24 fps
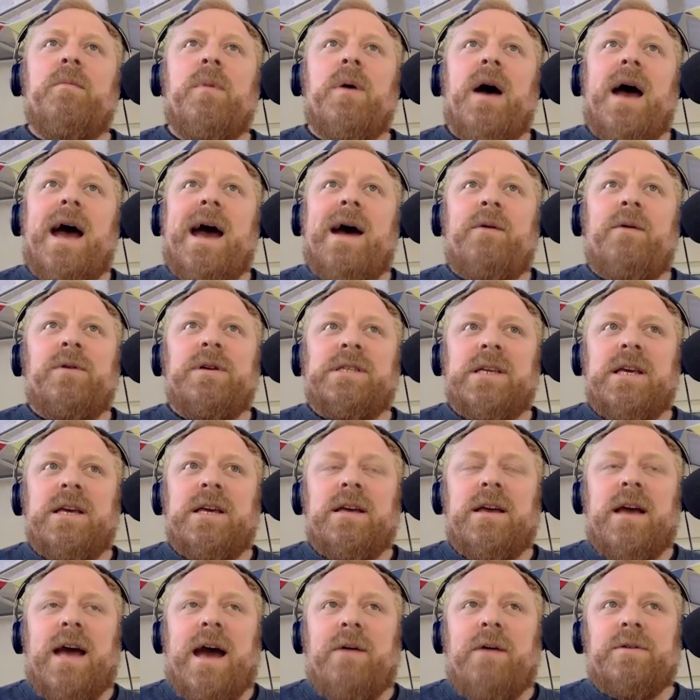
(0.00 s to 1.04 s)
How
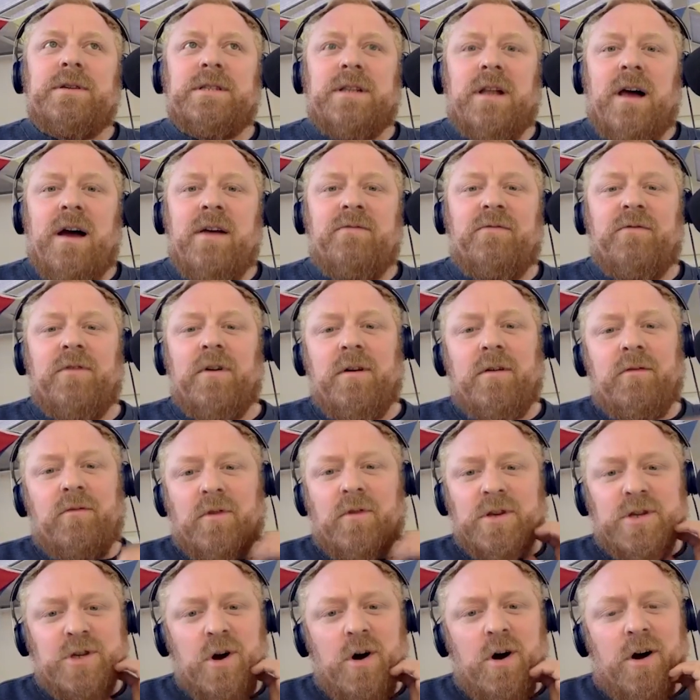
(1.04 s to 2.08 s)
is life
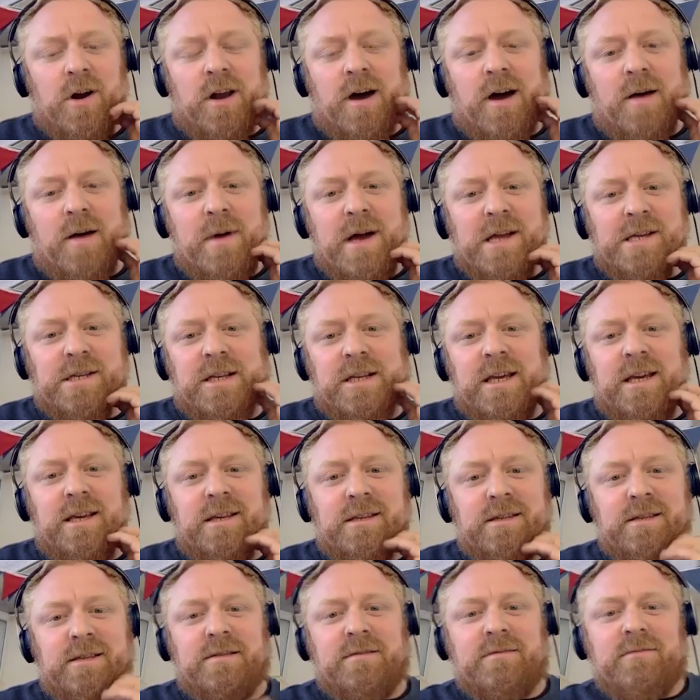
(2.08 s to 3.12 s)
for Jon? I imagine
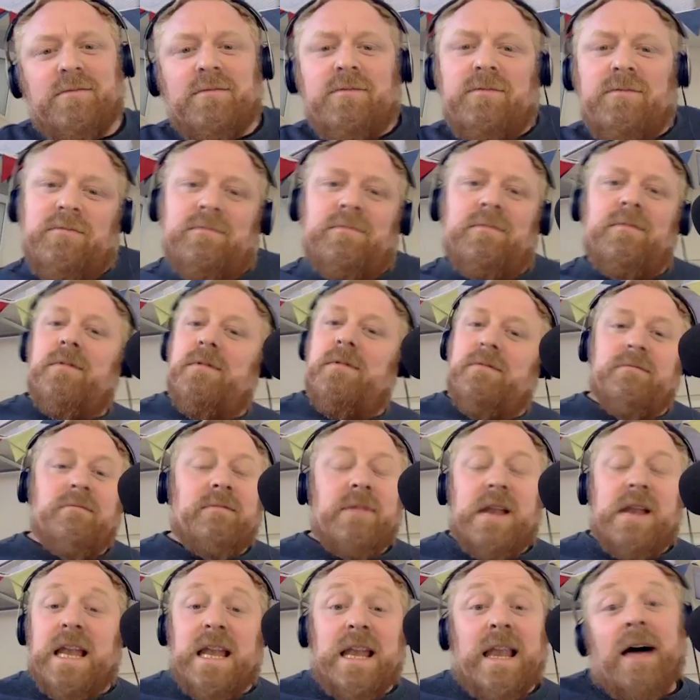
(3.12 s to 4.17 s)
he's
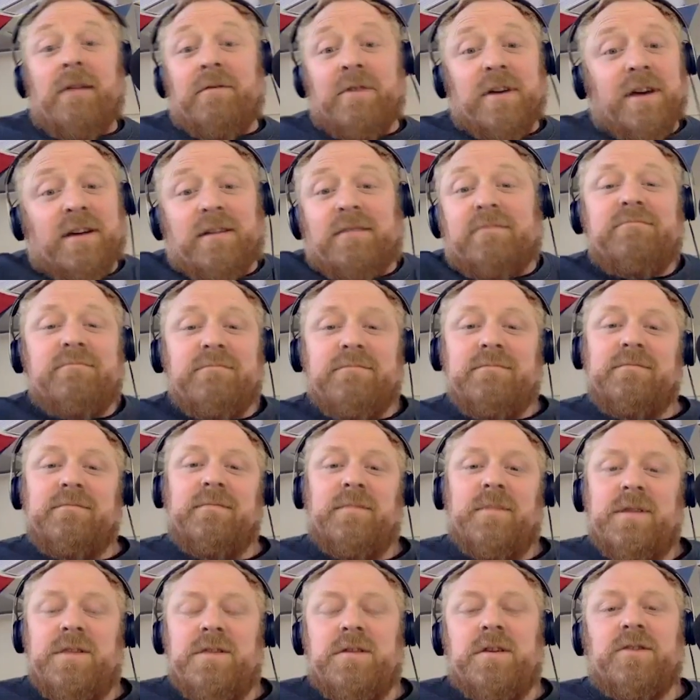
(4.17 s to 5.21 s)
loving
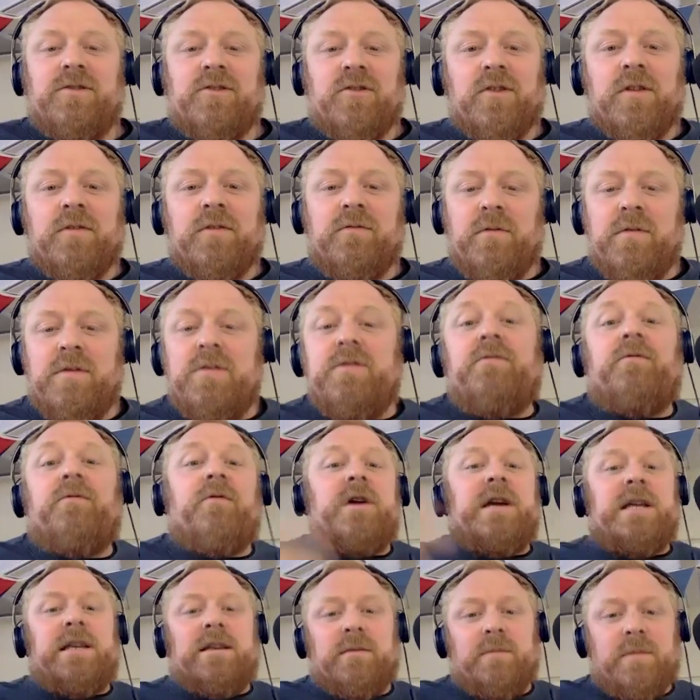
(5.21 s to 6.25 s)
the sort of the
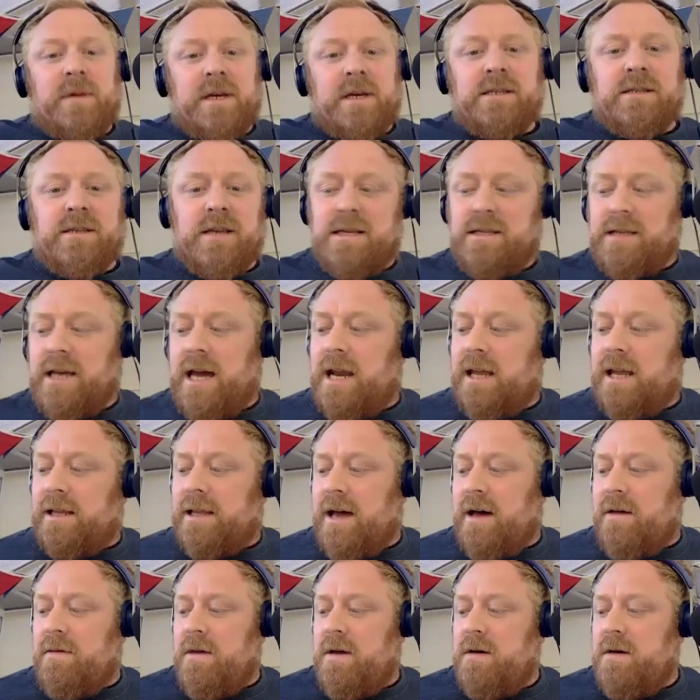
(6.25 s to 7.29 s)
freedom he's getting
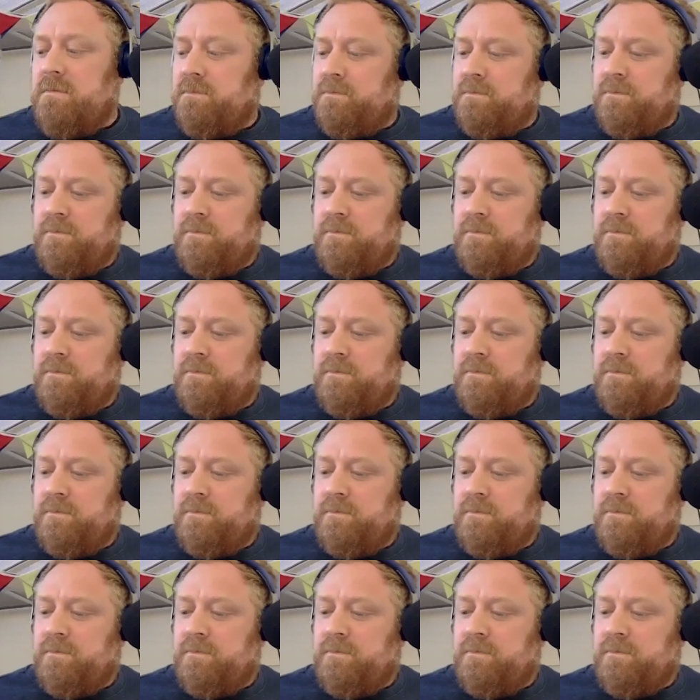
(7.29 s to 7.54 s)
down there.